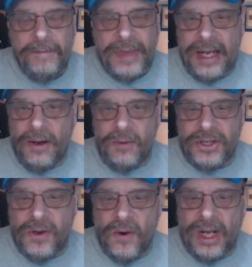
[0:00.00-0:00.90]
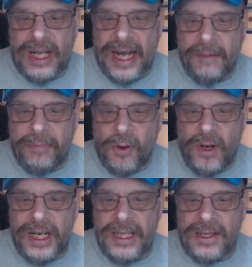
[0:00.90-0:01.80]
They don't score a lot of
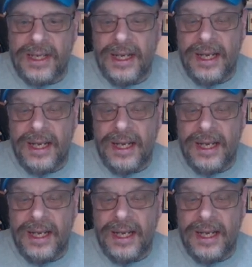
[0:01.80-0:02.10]
points.